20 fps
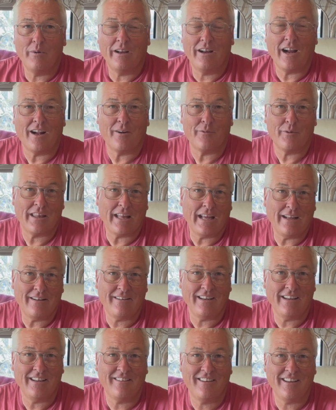got with
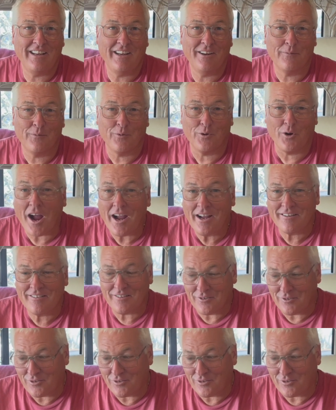AT&T and Verizon.